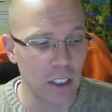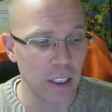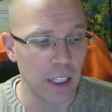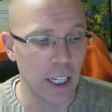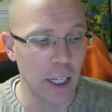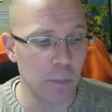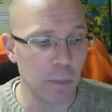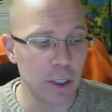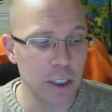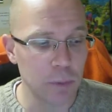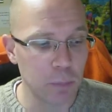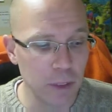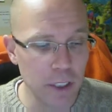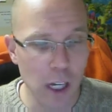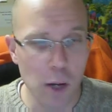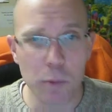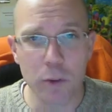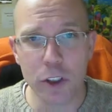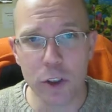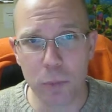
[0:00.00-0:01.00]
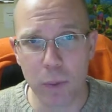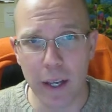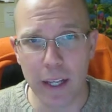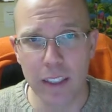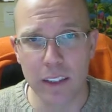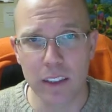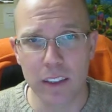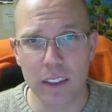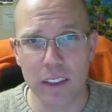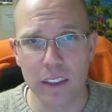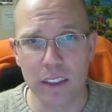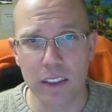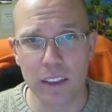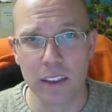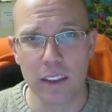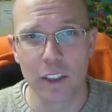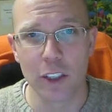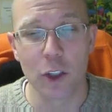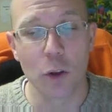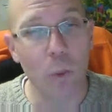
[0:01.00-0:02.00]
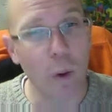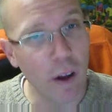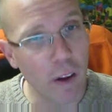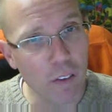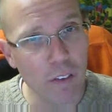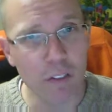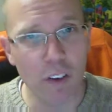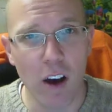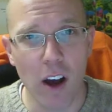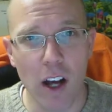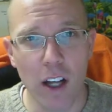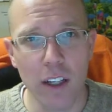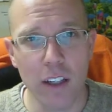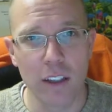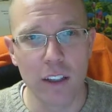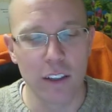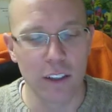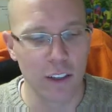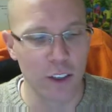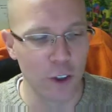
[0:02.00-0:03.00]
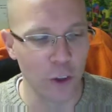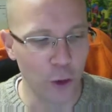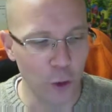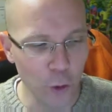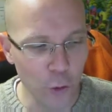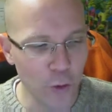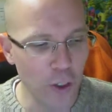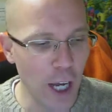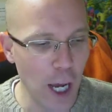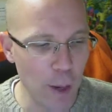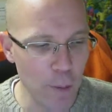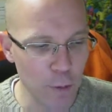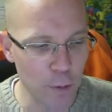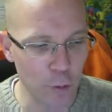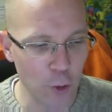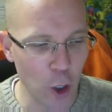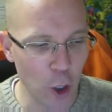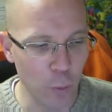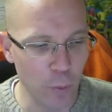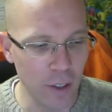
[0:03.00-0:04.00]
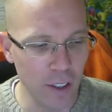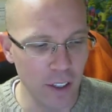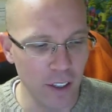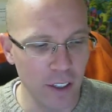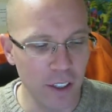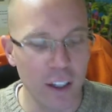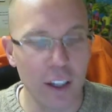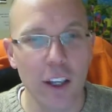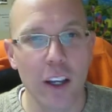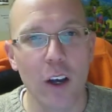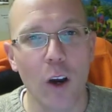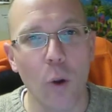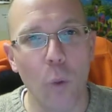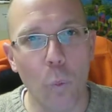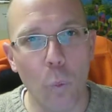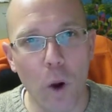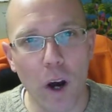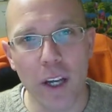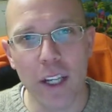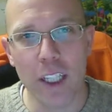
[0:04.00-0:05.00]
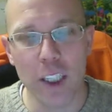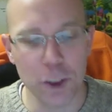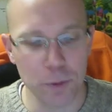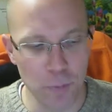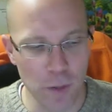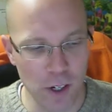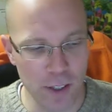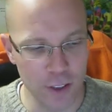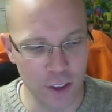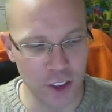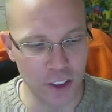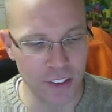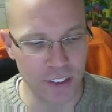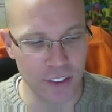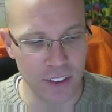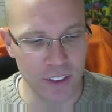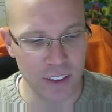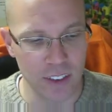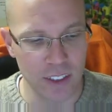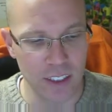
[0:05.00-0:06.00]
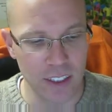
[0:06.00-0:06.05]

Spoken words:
It must be double-spaced, 12 font, New Times Roman, 1-inch margins.